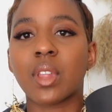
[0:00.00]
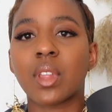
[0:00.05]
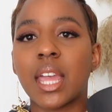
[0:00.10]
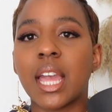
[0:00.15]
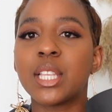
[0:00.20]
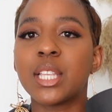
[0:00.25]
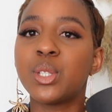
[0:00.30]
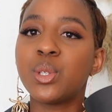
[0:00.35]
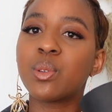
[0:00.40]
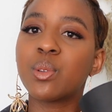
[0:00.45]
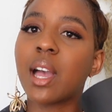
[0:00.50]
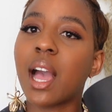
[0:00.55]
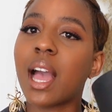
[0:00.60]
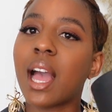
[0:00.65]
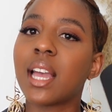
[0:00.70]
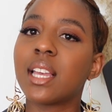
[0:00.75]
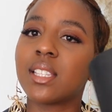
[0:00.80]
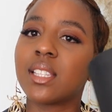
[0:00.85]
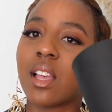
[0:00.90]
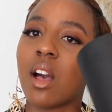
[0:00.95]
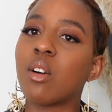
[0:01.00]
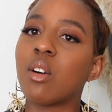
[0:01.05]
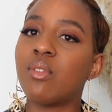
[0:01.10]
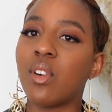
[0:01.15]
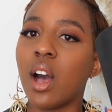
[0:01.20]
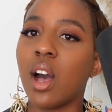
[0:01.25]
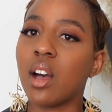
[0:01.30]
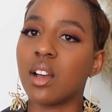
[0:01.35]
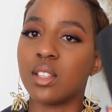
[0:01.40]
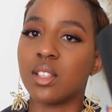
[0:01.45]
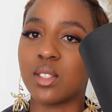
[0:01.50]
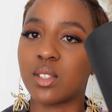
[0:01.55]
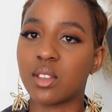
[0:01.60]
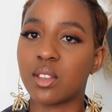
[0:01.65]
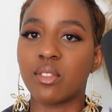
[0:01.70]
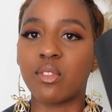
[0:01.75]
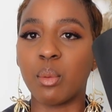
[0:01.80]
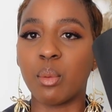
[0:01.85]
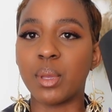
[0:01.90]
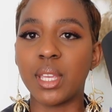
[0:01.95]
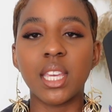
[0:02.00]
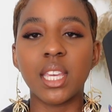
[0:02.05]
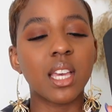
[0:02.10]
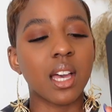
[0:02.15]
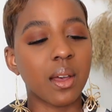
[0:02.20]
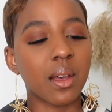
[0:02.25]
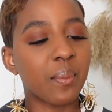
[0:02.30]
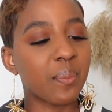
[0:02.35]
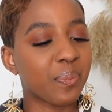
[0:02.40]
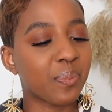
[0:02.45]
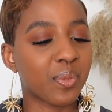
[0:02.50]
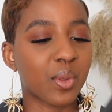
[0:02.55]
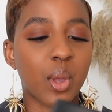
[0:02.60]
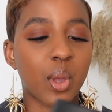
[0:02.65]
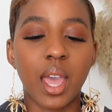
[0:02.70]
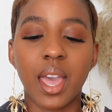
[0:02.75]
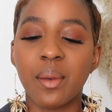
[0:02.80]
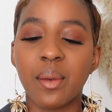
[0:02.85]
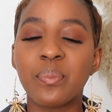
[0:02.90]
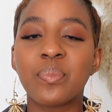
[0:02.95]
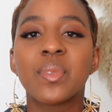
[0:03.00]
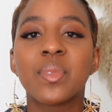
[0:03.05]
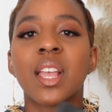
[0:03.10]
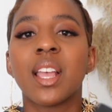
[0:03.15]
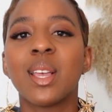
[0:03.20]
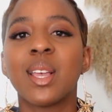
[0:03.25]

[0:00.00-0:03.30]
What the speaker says: Get you guys a vase from IKAH, okay?